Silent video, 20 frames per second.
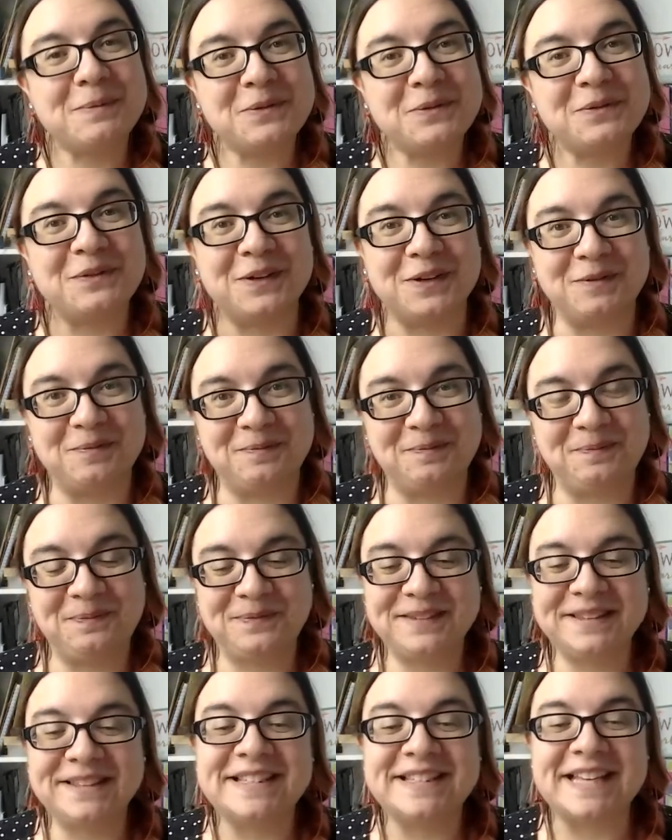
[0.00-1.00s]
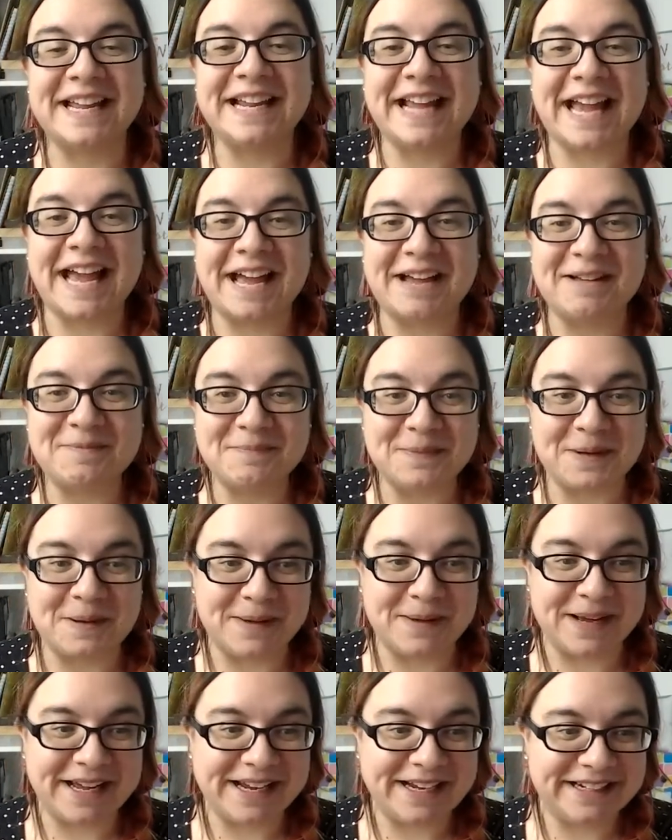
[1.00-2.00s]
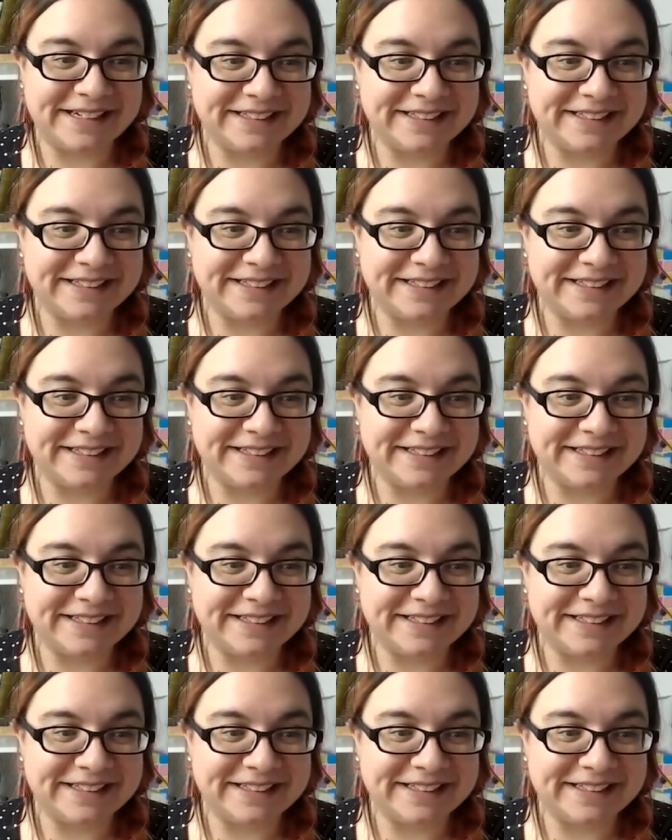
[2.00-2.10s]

more fun. Take care. Bye bye.